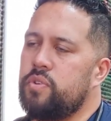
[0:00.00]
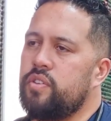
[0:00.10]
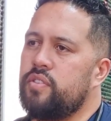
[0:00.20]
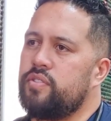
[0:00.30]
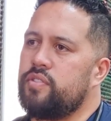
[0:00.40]

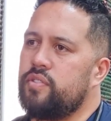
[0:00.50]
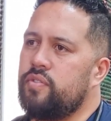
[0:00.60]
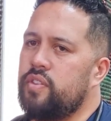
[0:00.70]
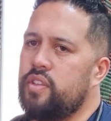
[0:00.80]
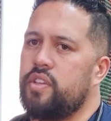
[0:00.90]
Because
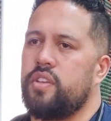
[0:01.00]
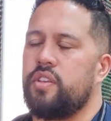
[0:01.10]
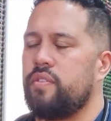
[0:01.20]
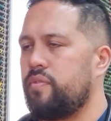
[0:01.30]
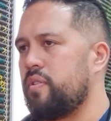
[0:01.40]
of the
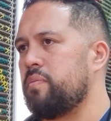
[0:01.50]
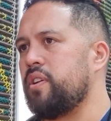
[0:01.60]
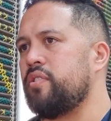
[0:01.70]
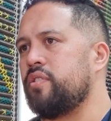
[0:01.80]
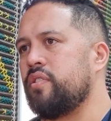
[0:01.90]

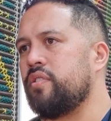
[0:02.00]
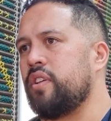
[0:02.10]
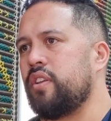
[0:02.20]
inflammation